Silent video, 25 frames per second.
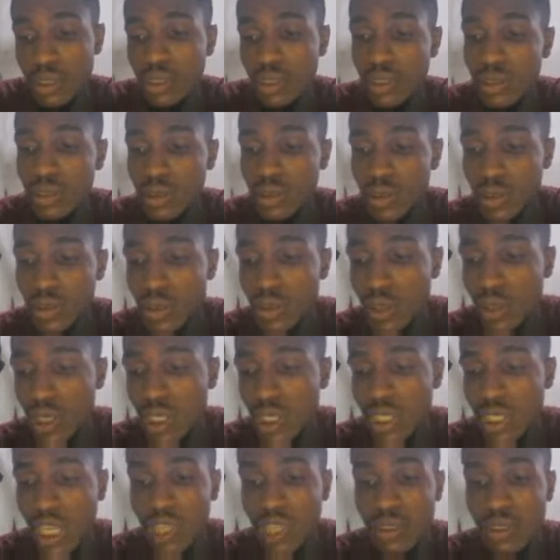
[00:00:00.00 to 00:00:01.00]
So
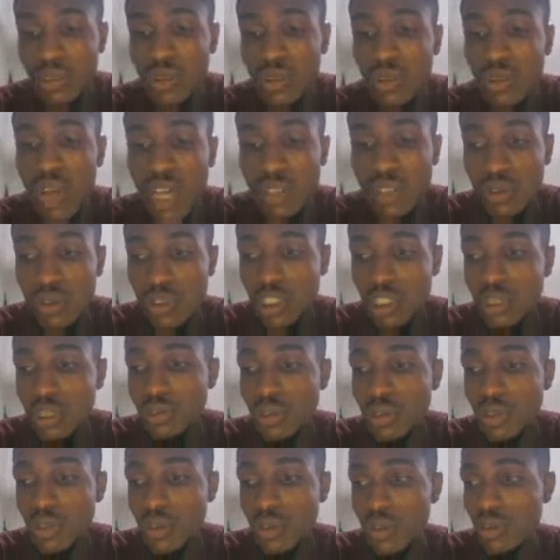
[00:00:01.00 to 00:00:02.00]
that's also annoying
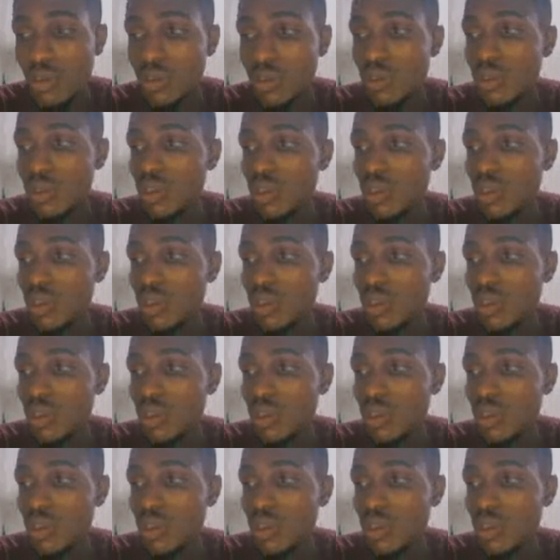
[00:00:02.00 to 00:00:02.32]
because